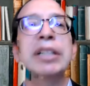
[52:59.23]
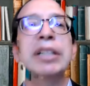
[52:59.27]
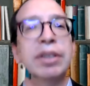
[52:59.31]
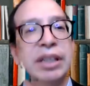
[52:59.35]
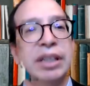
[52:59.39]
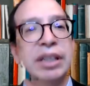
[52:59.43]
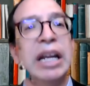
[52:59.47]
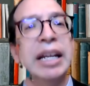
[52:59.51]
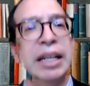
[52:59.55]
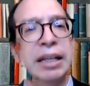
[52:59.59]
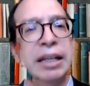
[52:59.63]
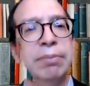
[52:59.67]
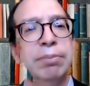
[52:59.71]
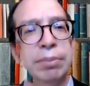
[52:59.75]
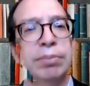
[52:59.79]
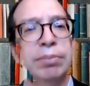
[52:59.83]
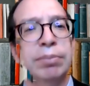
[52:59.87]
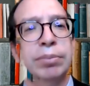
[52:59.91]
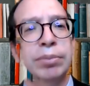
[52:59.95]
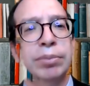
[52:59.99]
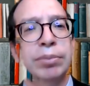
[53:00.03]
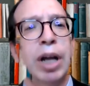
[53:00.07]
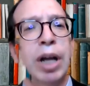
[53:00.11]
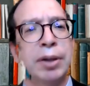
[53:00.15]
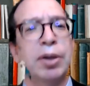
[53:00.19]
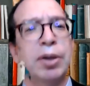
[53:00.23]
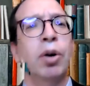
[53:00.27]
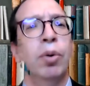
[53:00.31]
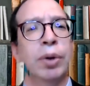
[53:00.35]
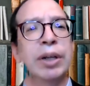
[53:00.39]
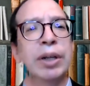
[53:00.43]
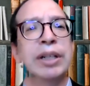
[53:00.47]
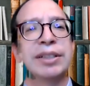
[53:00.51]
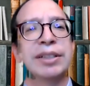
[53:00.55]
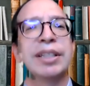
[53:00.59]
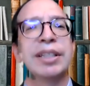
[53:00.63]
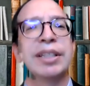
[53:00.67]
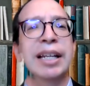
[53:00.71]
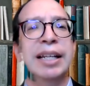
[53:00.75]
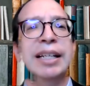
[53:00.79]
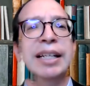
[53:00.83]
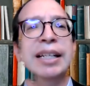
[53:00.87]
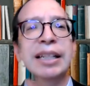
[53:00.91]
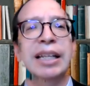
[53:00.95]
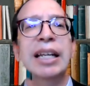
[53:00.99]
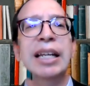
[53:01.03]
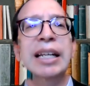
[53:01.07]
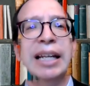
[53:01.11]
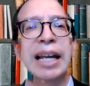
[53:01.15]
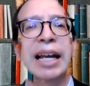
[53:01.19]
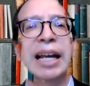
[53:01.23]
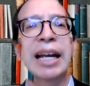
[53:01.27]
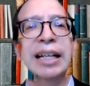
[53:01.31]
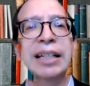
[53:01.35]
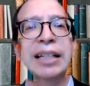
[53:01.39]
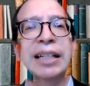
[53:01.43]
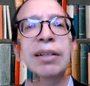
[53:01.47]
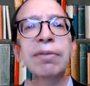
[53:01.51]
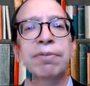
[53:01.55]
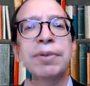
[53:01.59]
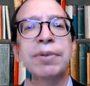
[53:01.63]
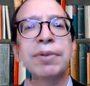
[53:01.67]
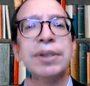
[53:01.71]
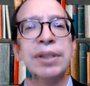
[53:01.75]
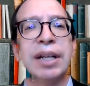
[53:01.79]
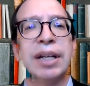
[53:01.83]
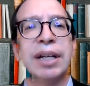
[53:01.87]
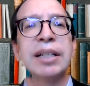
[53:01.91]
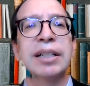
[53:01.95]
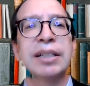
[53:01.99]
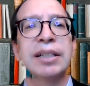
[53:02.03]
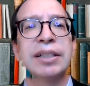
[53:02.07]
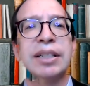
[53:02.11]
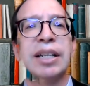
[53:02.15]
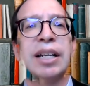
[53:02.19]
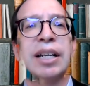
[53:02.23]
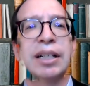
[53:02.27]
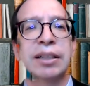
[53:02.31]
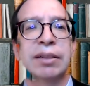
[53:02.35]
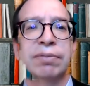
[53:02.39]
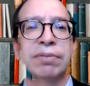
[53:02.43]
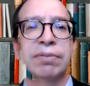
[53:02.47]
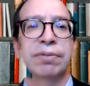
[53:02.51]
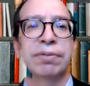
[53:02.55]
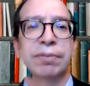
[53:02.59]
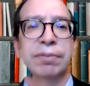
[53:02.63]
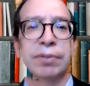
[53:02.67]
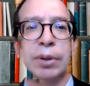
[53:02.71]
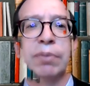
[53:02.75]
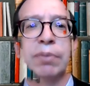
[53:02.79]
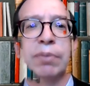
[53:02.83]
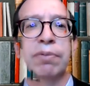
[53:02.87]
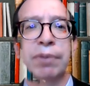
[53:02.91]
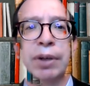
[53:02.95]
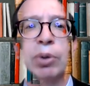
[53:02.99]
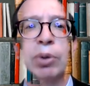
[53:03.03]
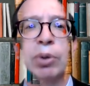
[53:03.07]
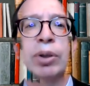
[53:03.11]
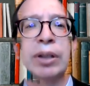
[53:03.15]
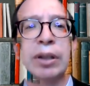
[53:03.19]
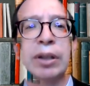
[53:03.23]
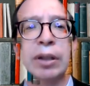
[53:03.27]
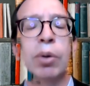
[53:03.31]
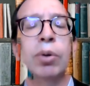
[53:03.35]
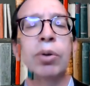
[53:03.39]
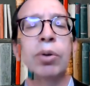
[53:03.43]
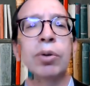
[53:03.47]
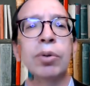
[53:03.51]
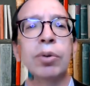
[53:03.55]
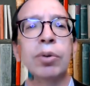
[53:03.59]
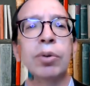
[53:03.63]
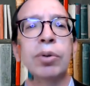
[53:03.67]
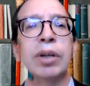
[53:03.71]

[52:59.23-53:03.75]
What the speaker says: they not always. They can emphasize kind of very local